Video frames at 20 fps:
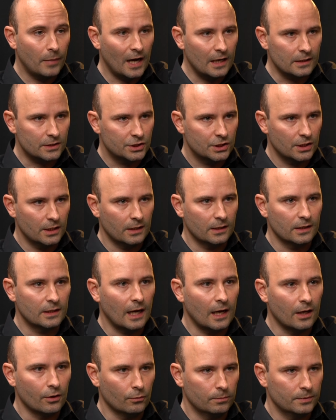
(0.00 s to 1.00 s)
Patching
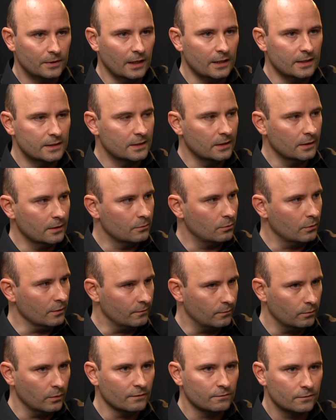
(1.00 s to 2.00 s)
and updating,
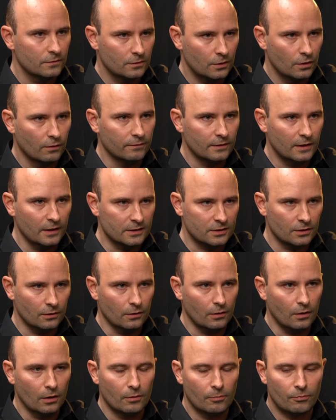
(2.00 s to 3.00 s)
we've covered this
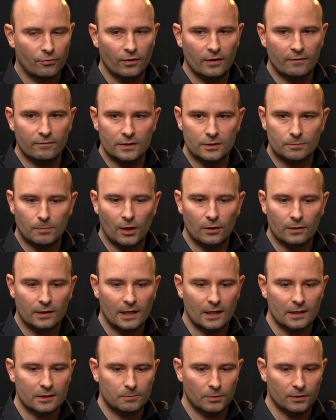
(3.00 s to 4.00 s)
on a previous
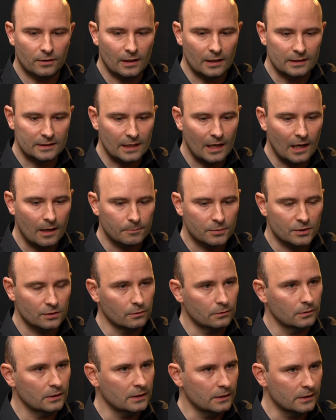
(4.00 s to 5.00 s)
podcast, but that's
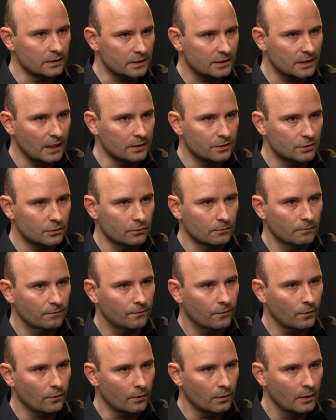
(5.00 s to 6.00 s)
absolutely essential
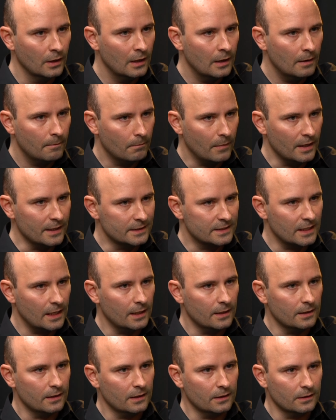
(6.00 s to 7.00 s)
for
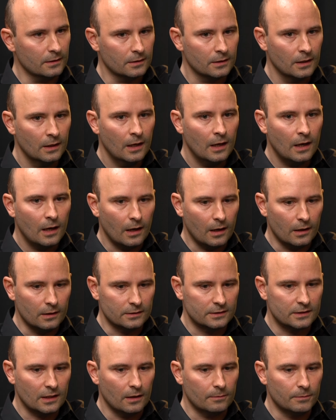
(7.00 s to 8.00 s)
maintaining
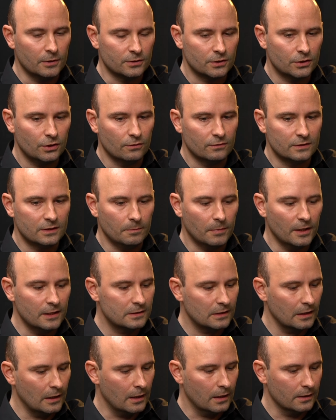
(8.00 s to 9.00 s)
cybersecurity
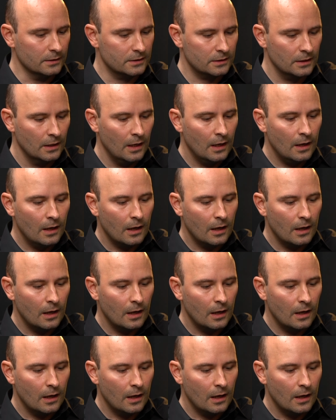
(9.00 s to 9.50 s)
baselines.